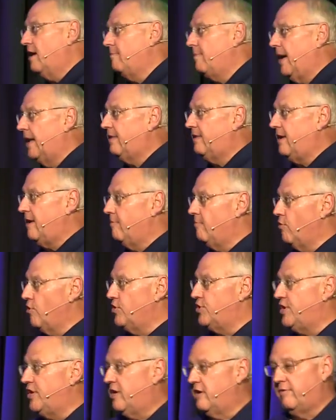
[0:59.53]
about the
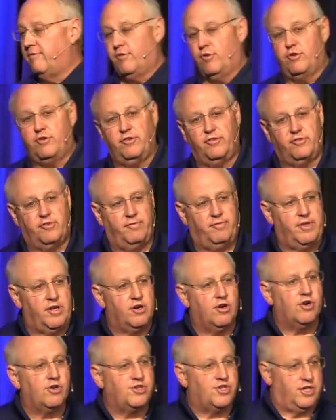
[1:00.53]
emerging convergence of the
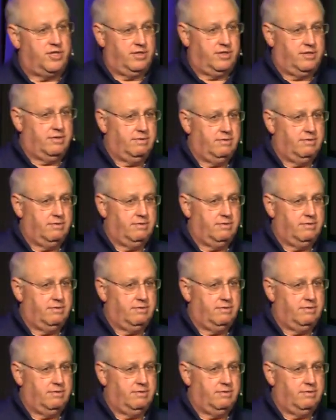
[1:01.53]
urgent.